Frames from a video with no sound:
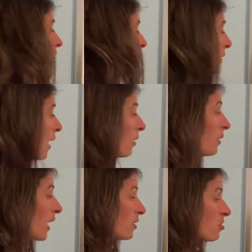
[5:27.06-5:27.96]
Then we
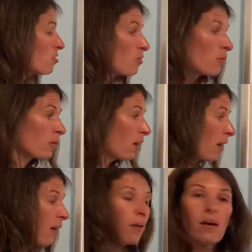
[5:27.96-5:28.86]
had to do
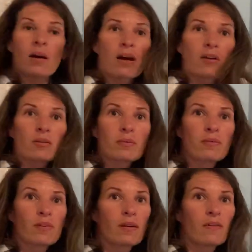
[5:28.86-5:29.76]
our
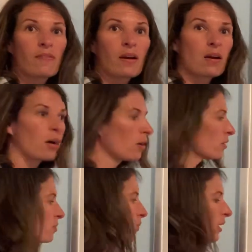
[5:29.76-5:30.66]

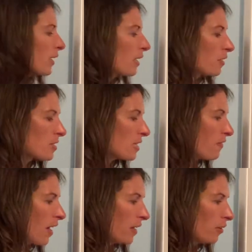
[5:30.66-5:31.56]
plug in our c
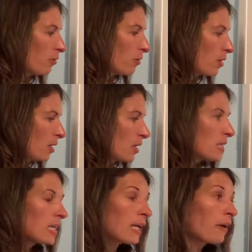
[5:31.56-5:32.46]
value
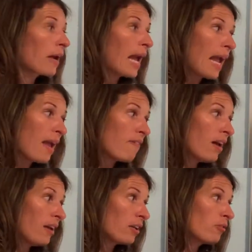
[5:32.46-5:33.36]
to get our a
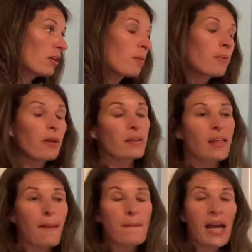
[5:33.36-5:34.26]
value and plug
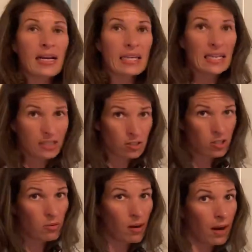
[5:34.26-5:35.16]
that back
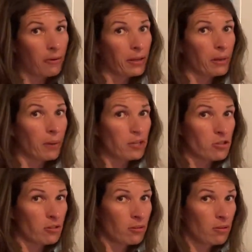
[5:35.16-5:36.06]
into our equation.
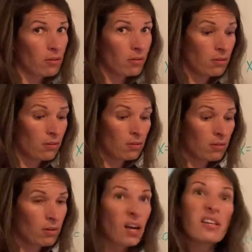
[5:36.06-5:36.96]

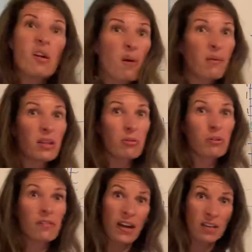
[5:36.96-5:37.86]
I know I went through it
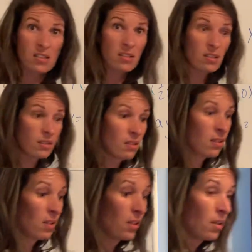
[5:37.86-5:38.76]
fast,
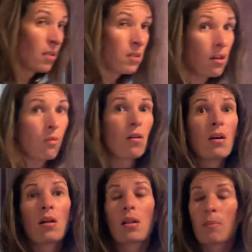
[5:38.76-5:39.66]
so
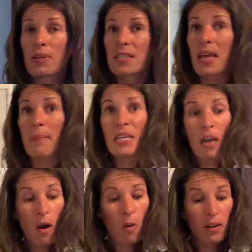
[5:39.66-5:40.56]
please let me
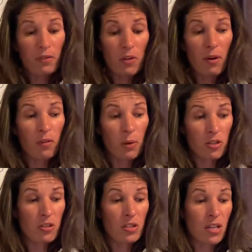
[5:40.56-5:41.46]
know if you have
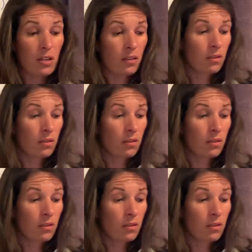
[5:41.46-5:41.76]
questions on it.